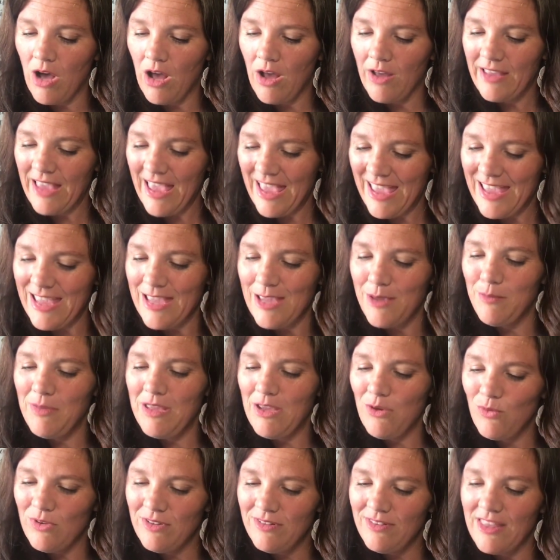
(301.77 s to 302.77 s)
came, he
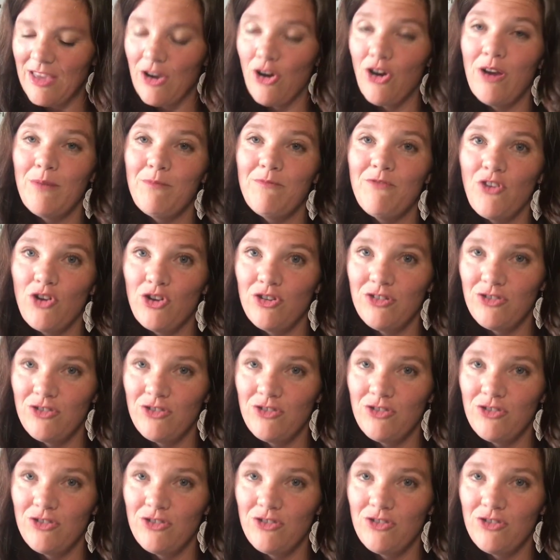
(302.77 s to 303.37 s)
was there in verse